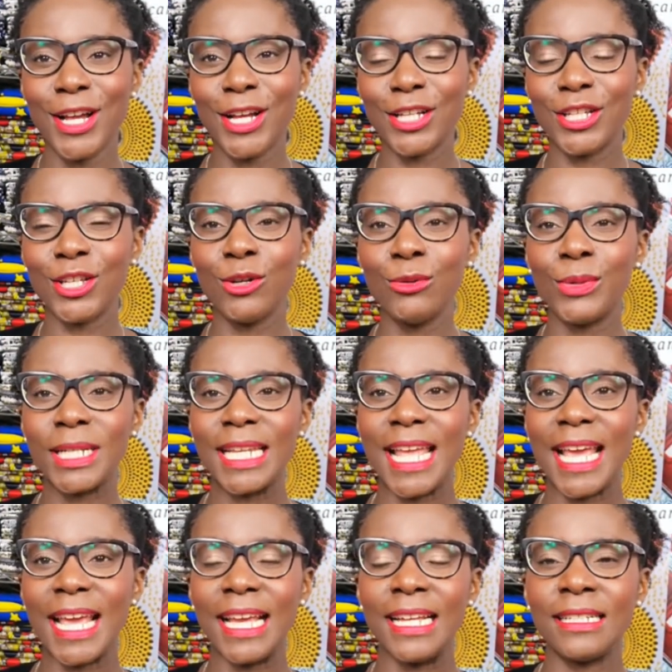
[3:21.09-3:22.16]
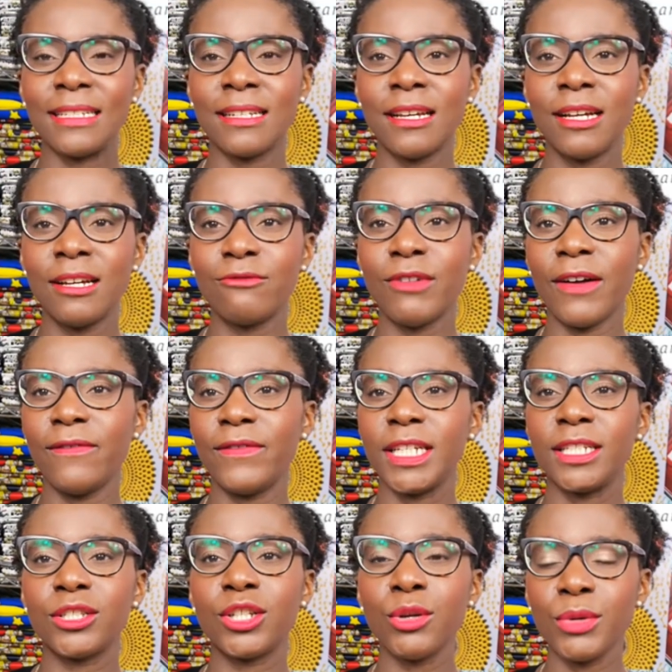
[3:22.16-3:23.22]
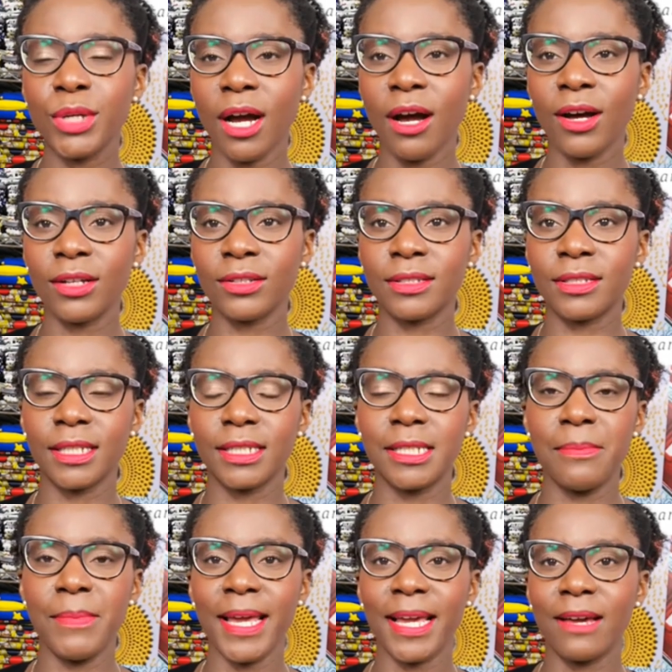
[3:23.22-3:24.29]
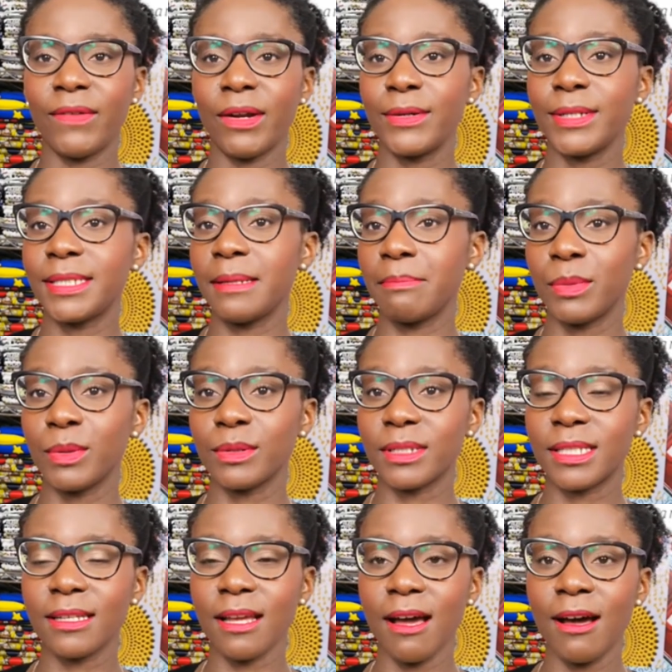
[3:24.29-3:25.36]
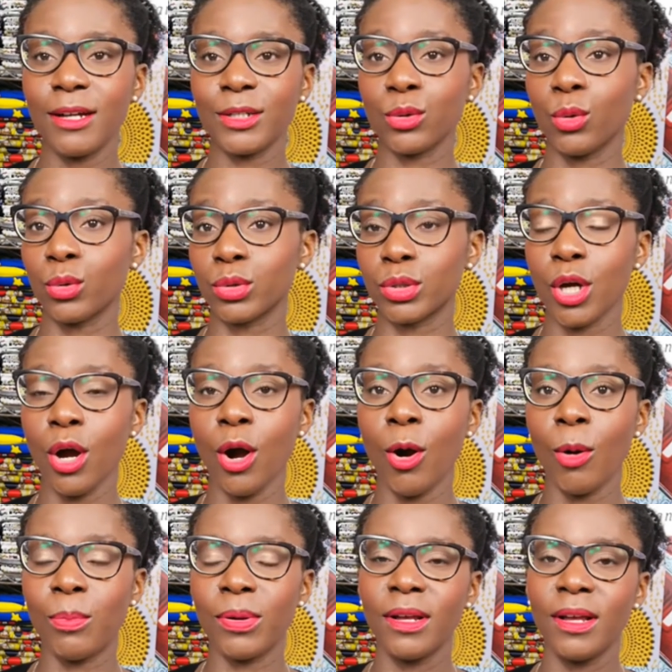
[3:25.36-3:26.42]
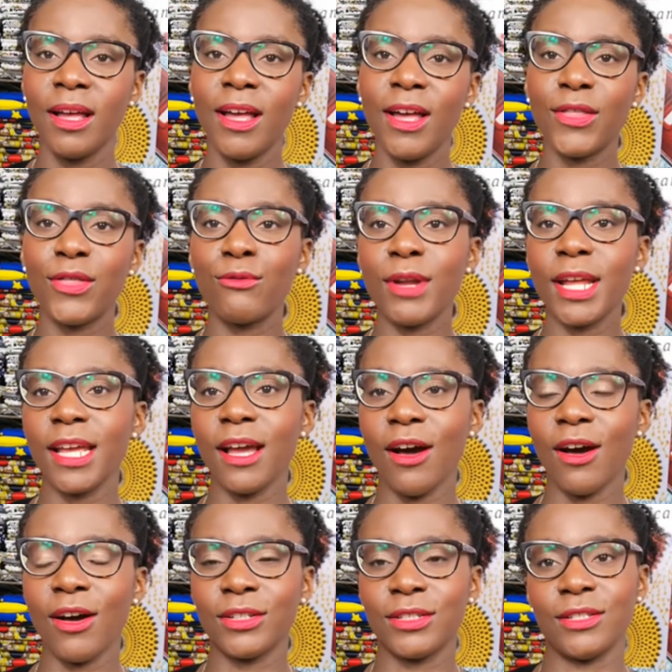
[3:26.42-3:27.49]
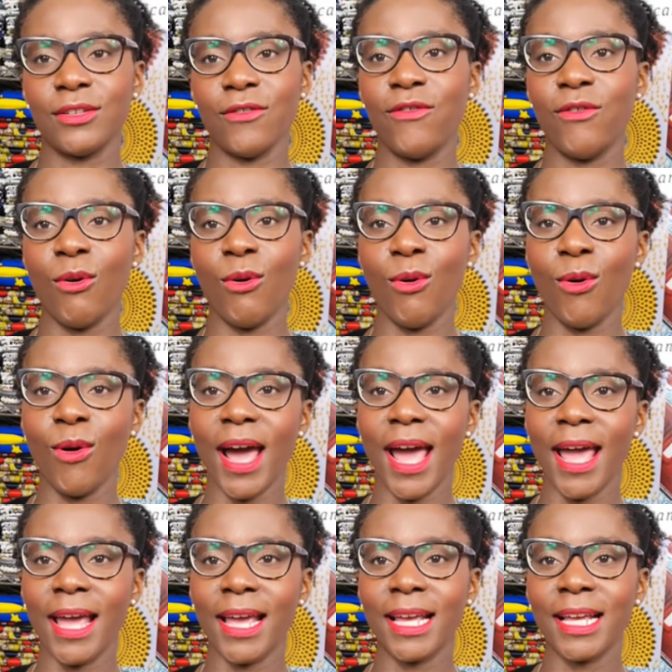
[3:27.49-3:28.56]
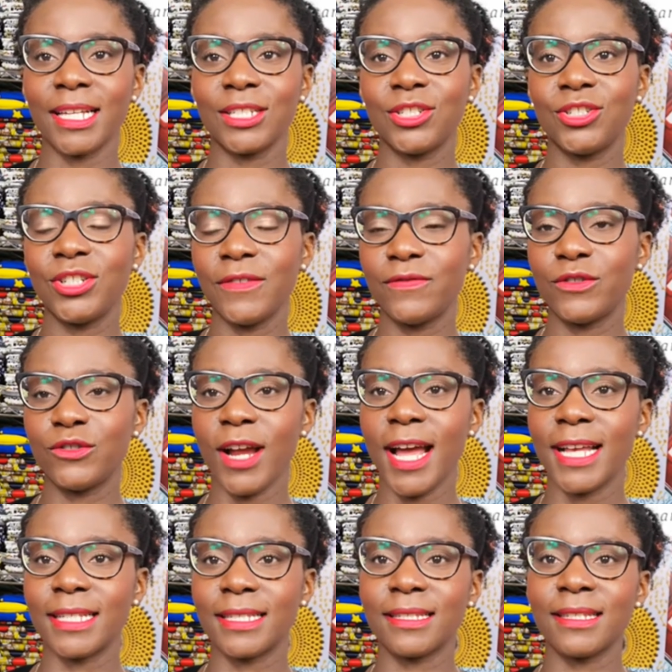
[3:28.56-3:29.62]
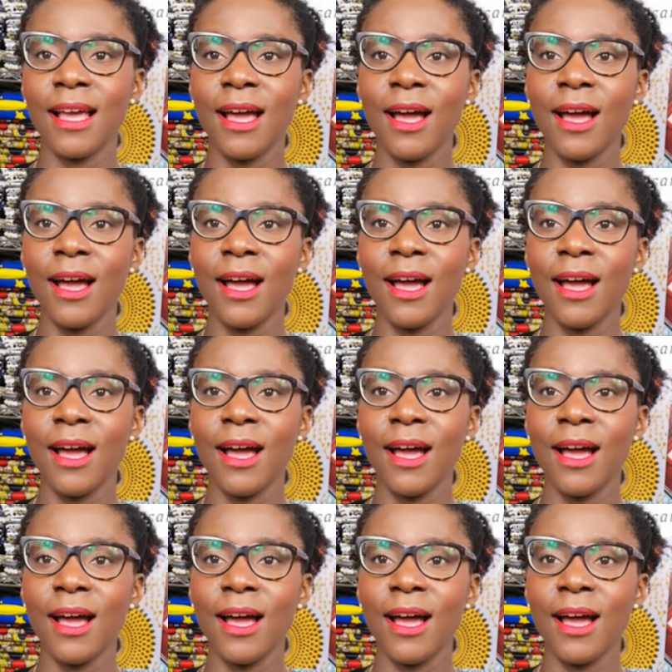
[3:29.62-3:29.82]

You would need roughly two yards to make a very simple skirt or top, three yards for a shift dress